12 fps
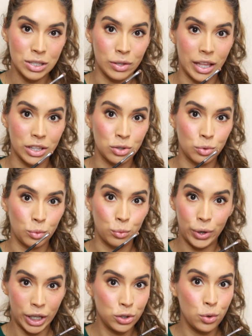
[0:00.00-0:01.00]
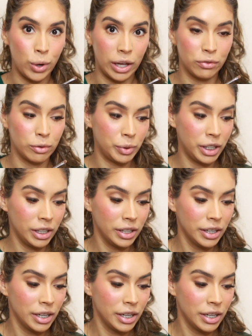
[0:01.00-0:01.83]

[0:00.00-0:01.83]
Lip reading: so that's way too white for me.